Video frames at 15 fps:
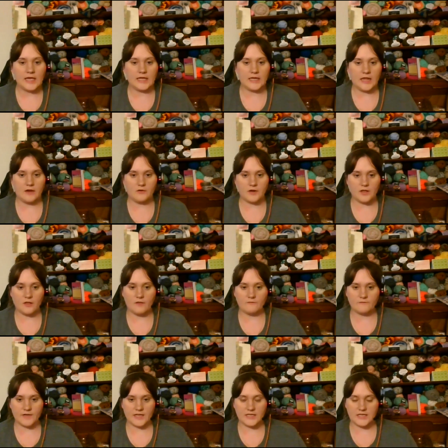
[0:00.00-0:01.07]
and Ariel
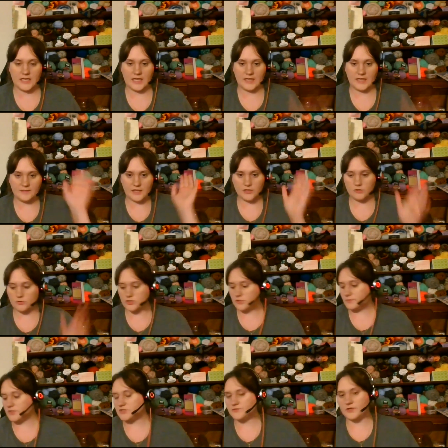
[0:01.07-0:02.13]
Viking. Thank you so
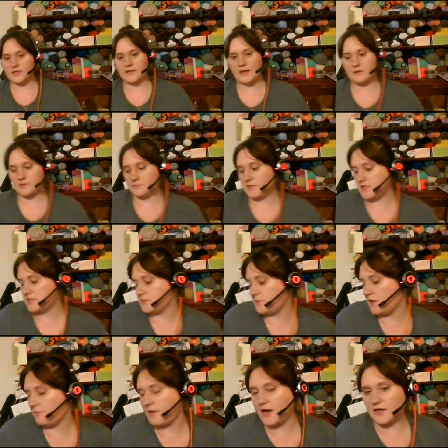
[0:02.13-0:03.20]
much for allowing me to
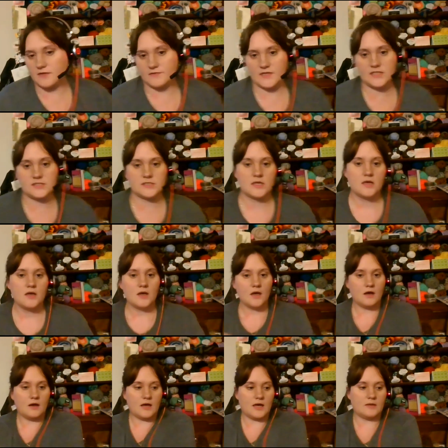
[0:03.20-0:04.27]
be a part of this.
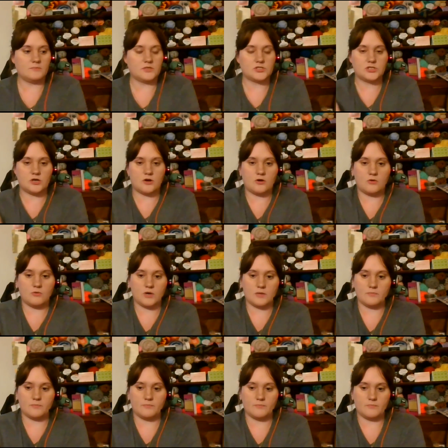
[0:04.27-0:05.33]
So
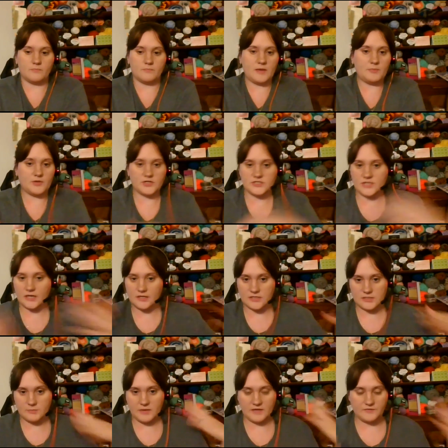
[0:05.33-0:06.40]
people are starting
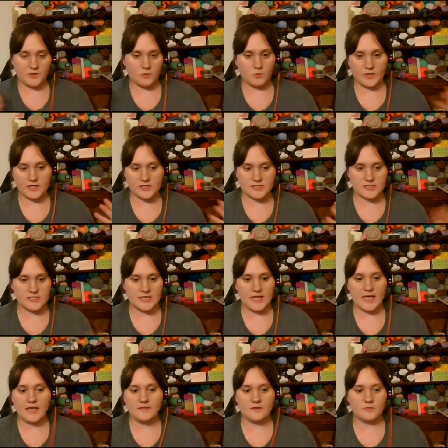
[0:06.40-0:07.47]
to pick their winners
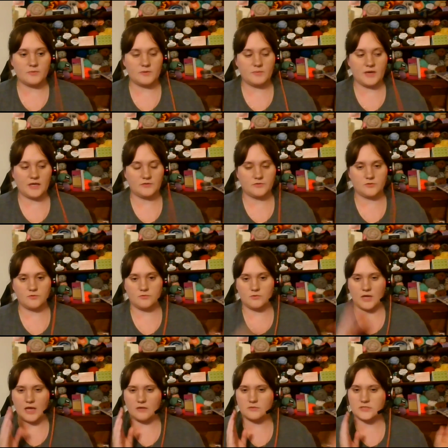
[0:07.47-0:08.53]
today. They'll be picked
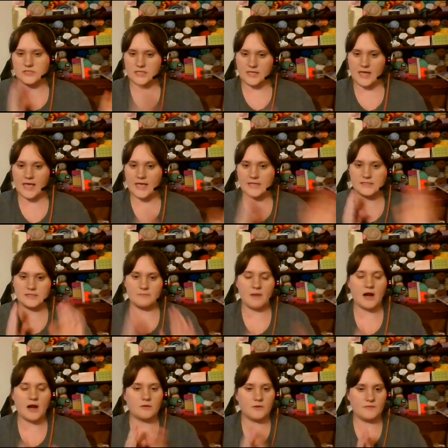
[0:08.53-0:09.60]
throughout today,
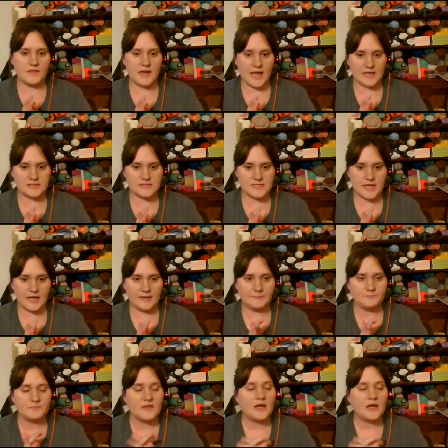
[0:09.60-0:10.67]
tomorrow, and the next day.